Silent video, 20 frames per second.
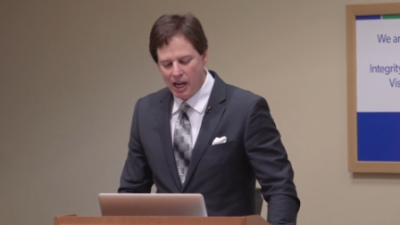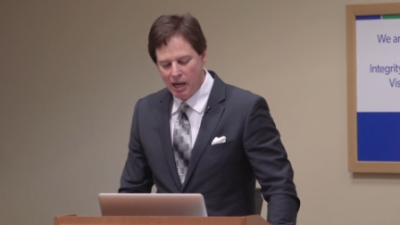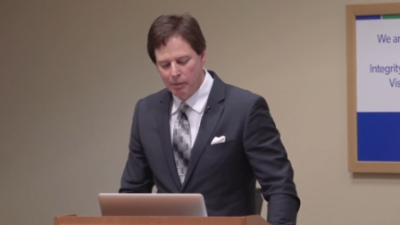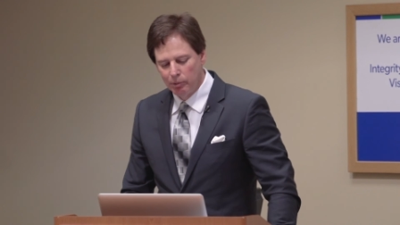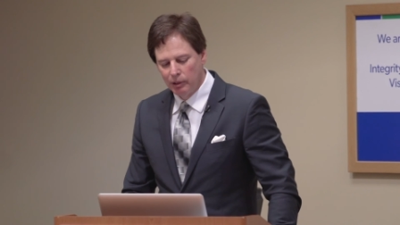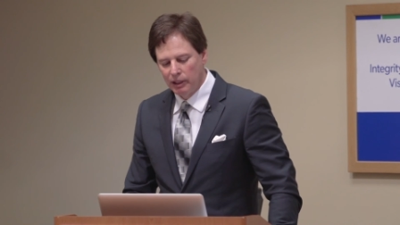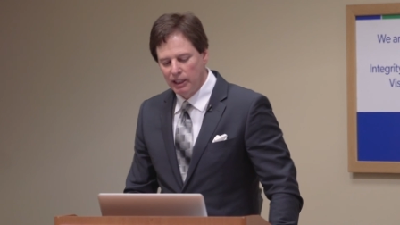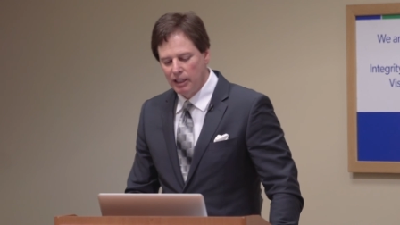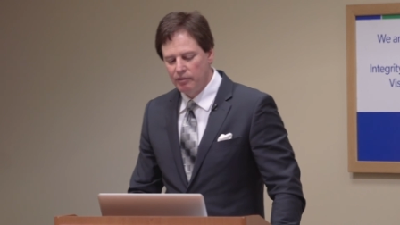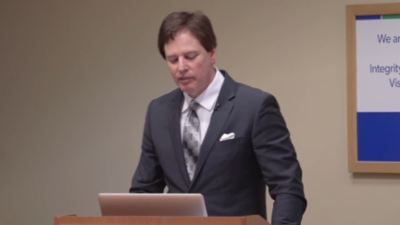I
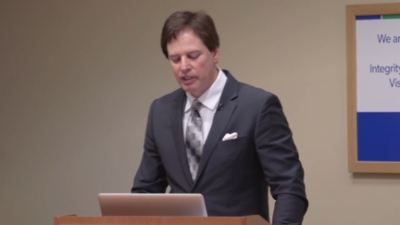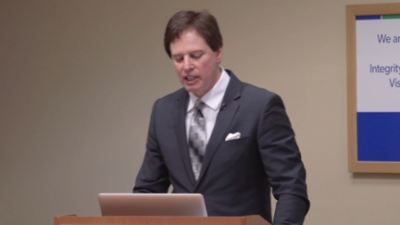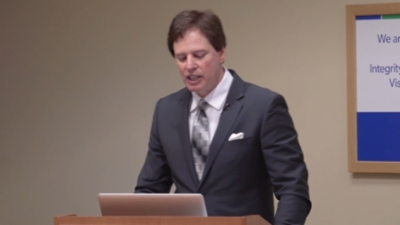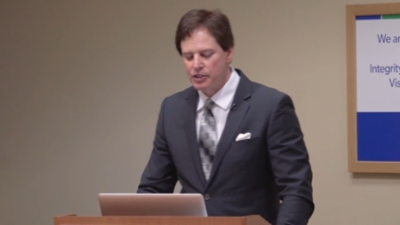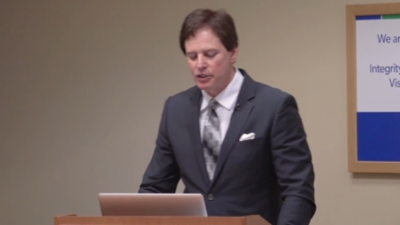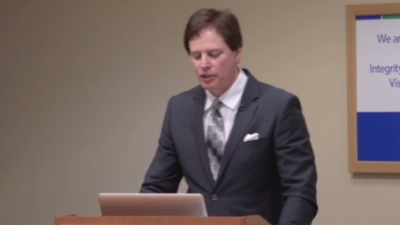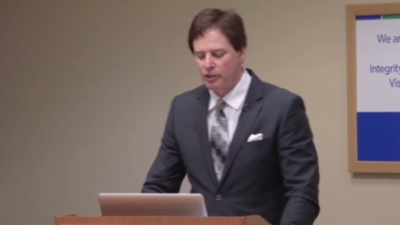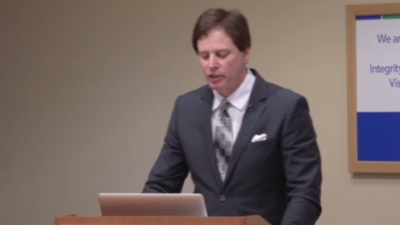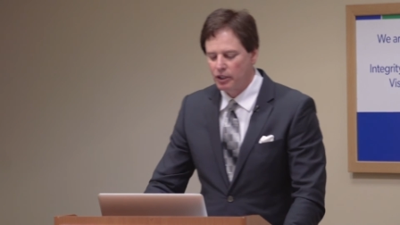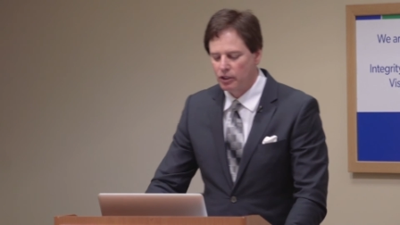believe
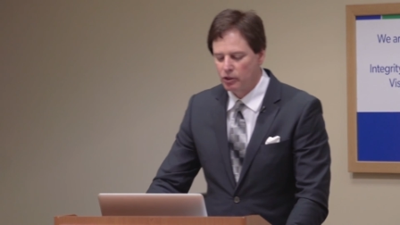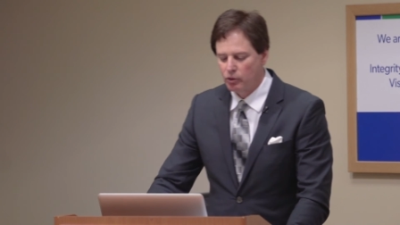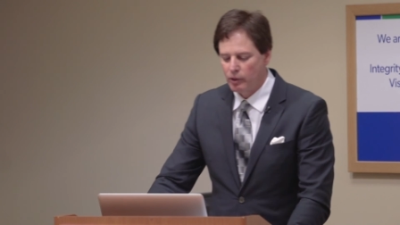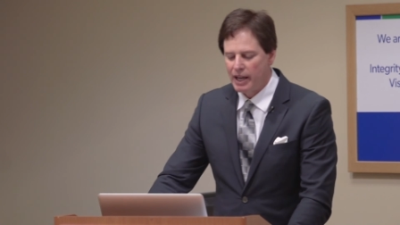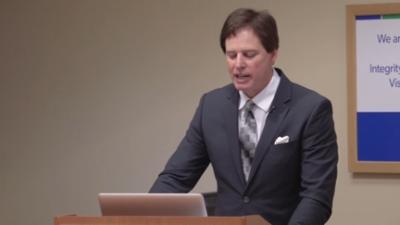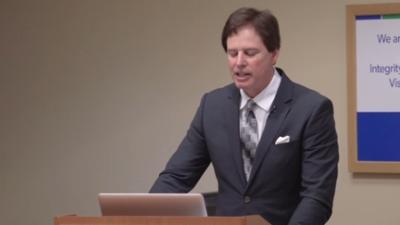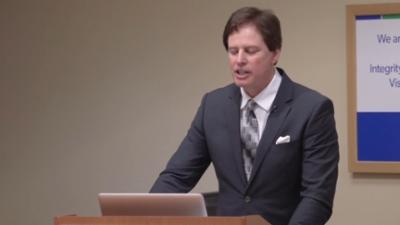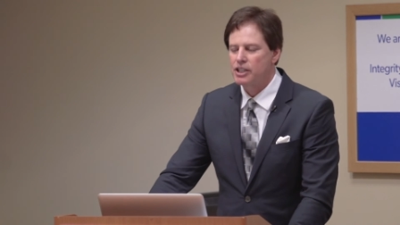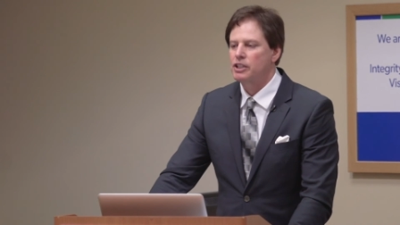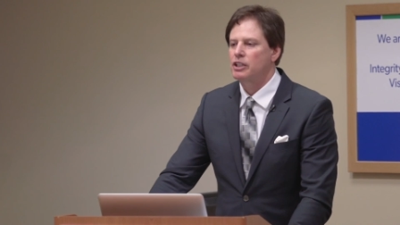these are the
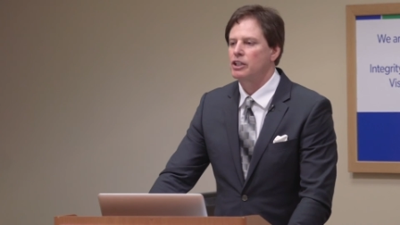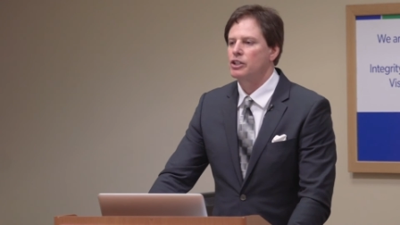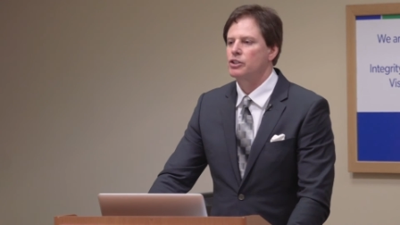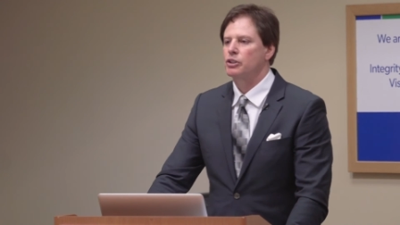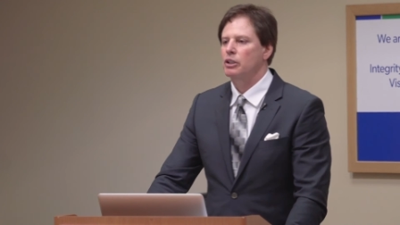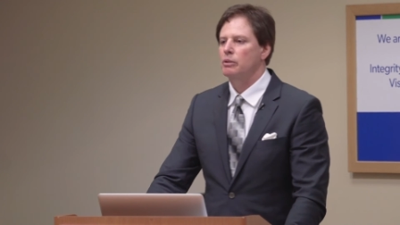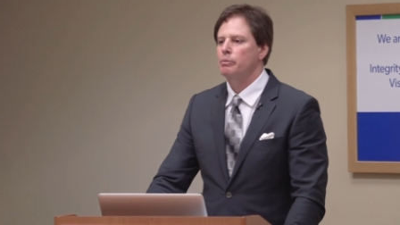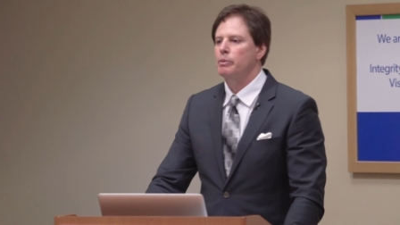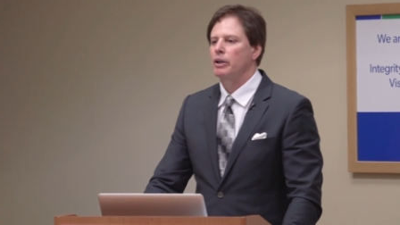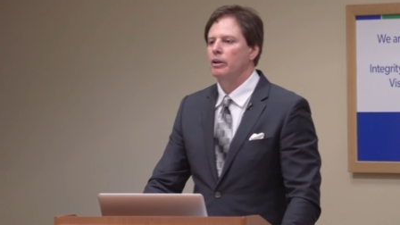greatest
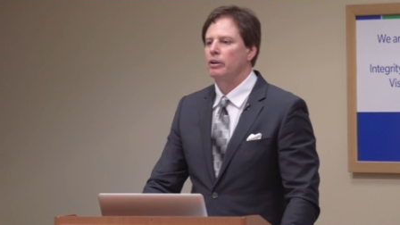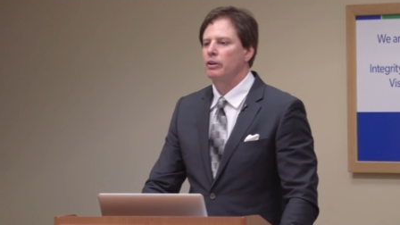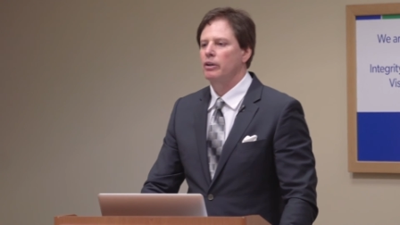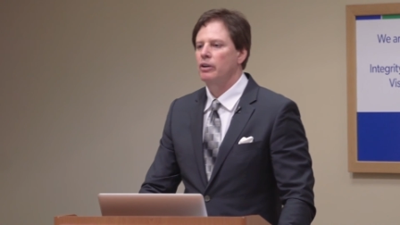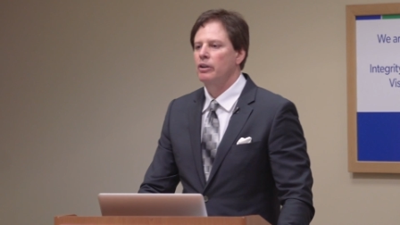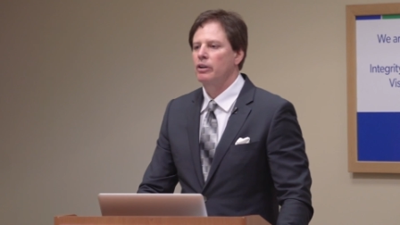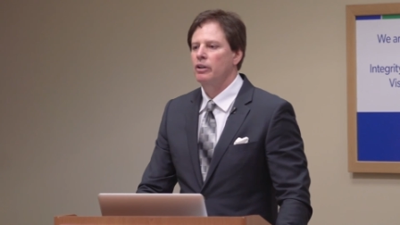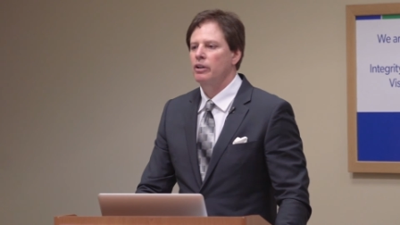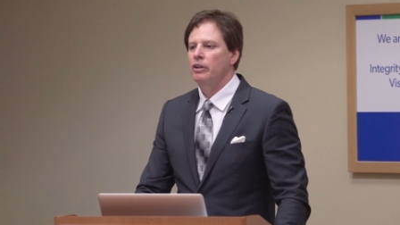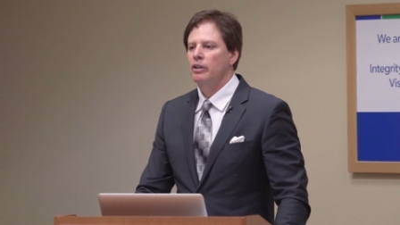
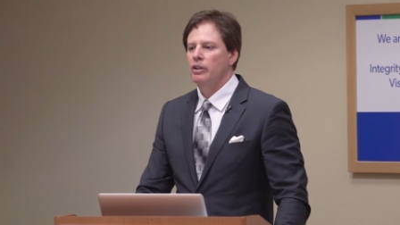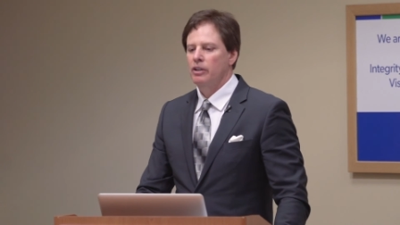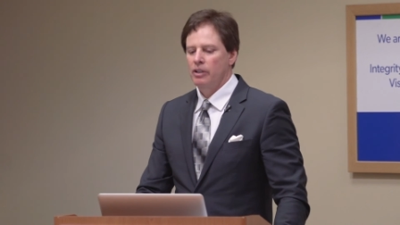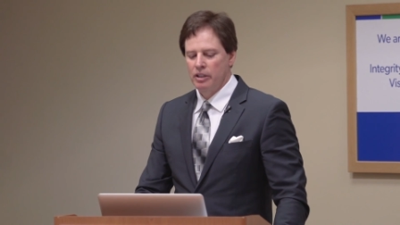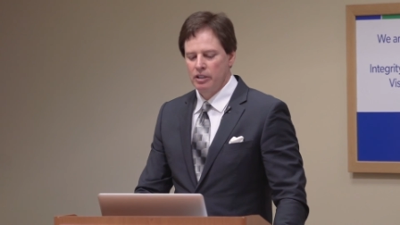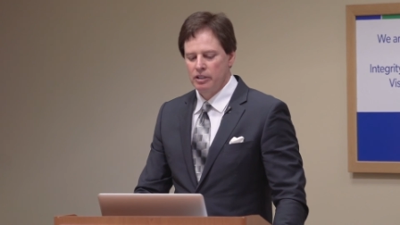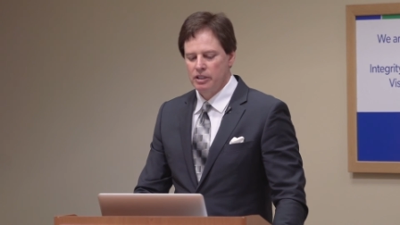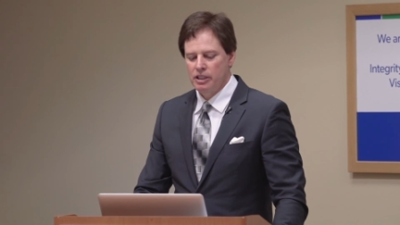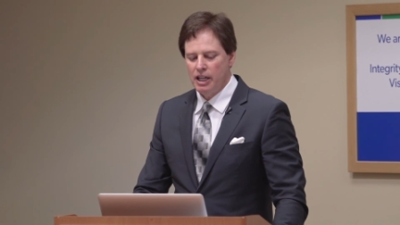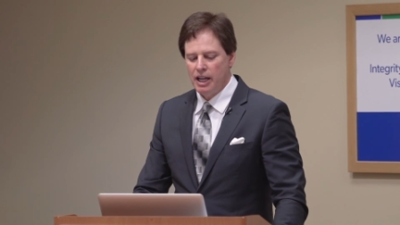contributor
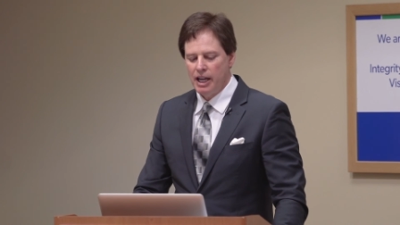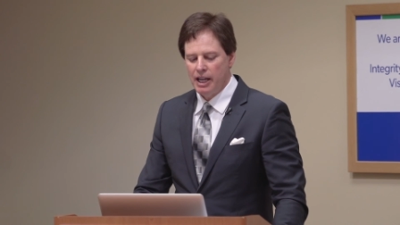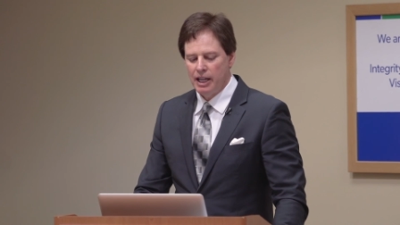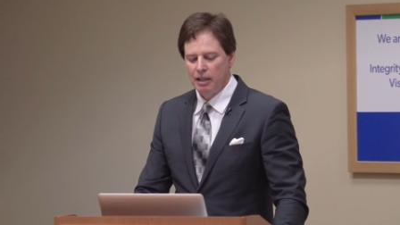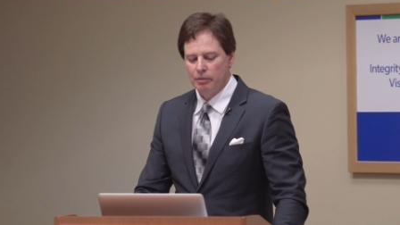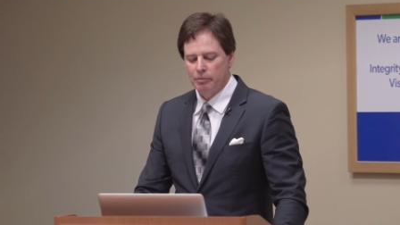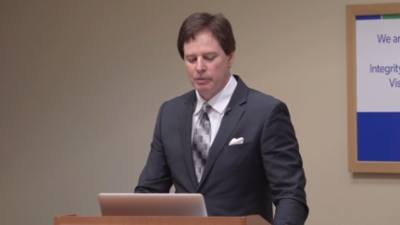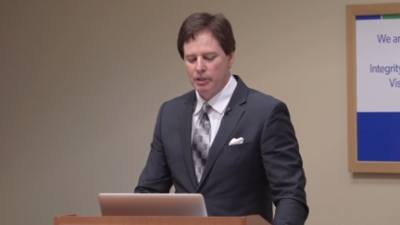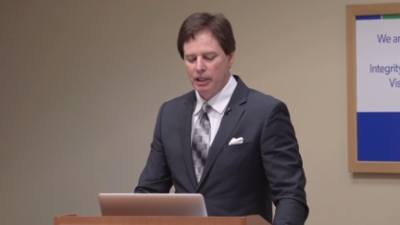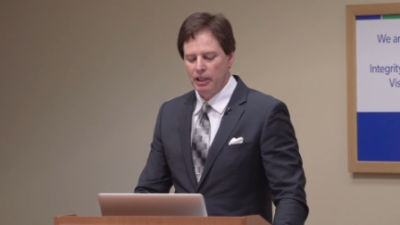to
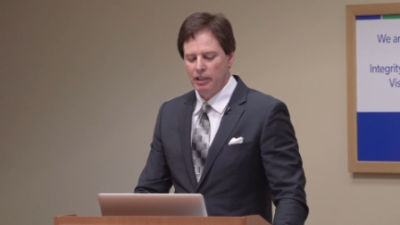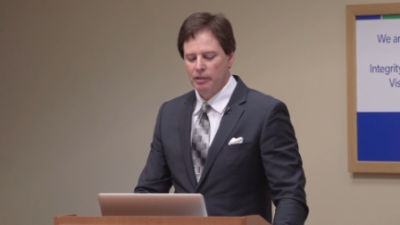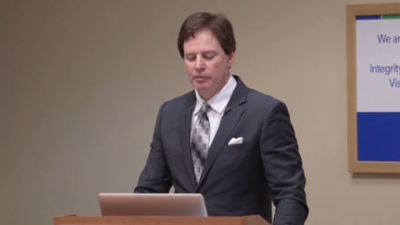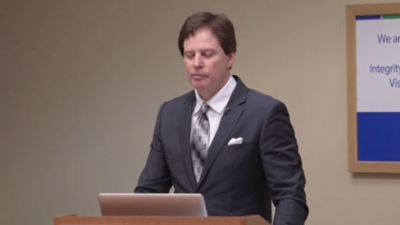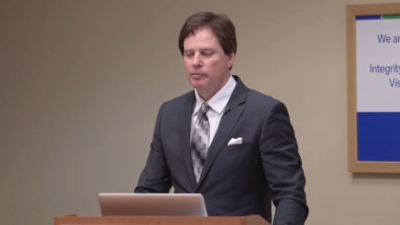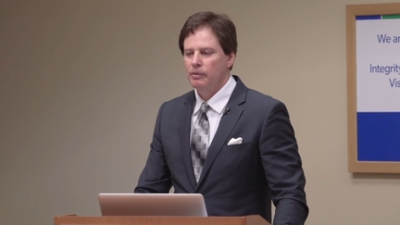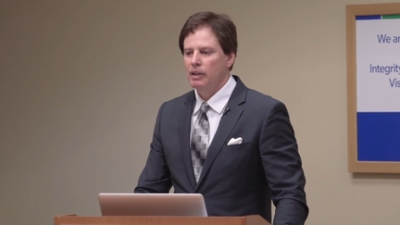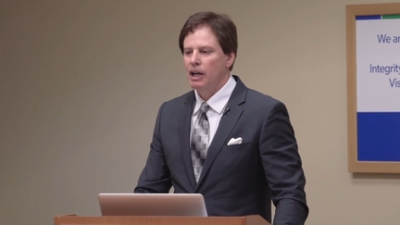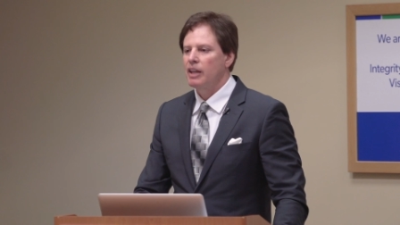AMD.